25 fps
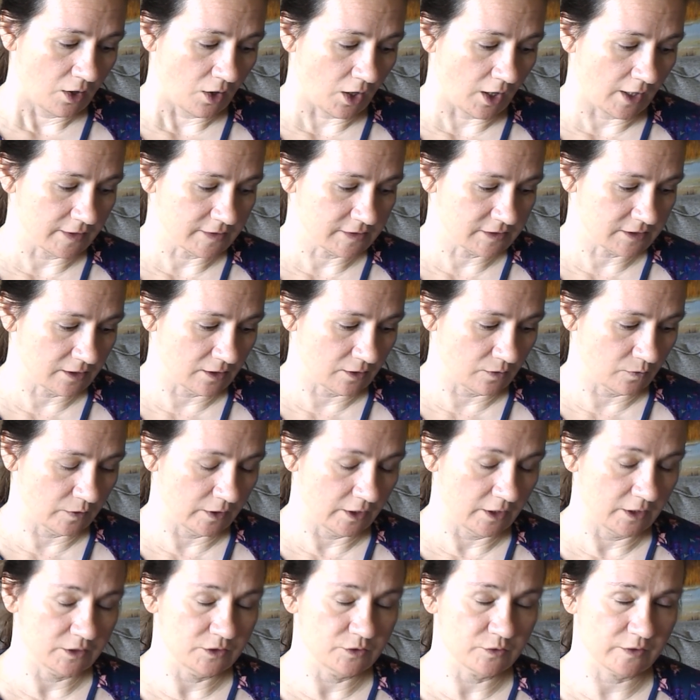Also,
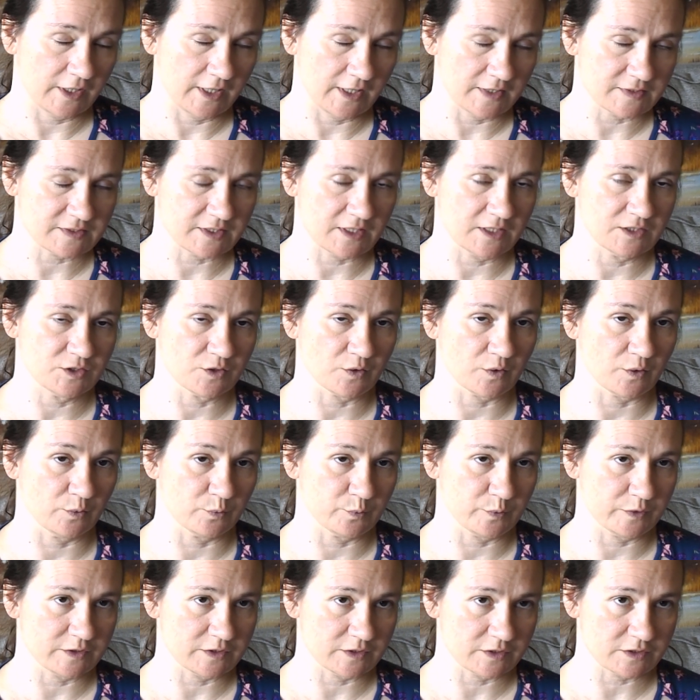you can't sign your
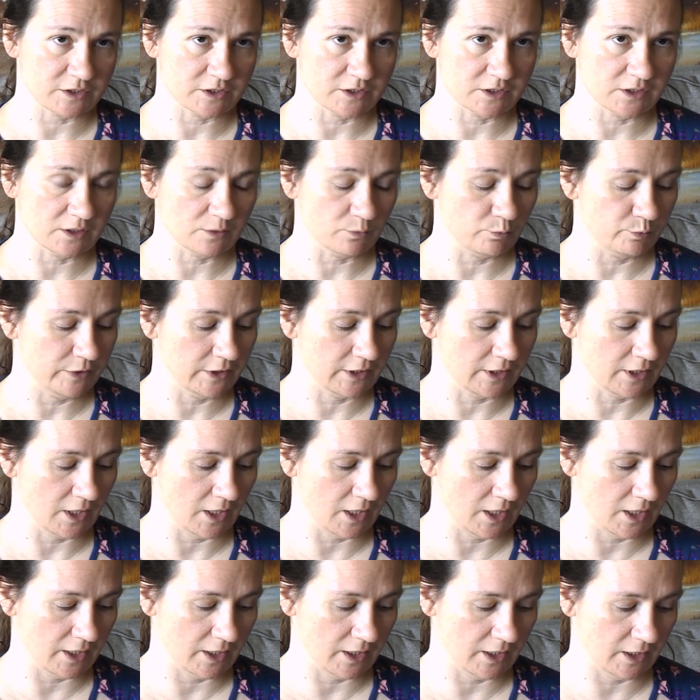own petition
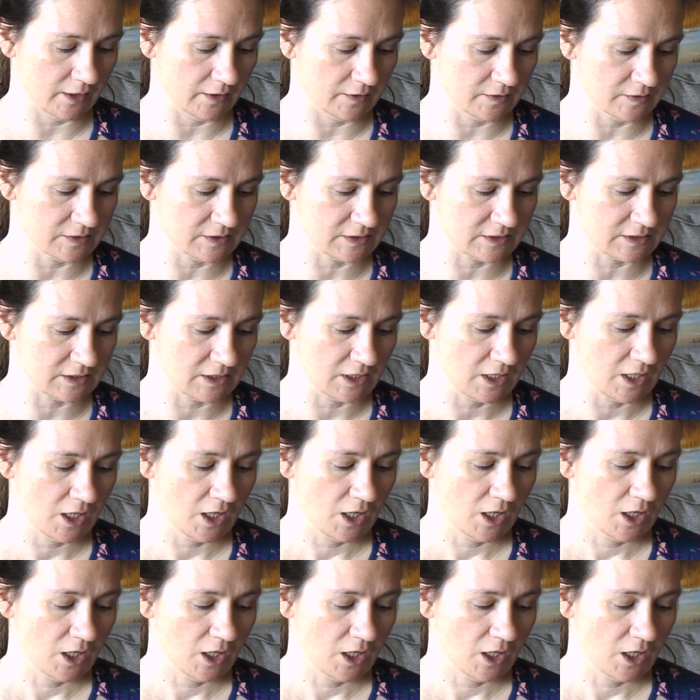because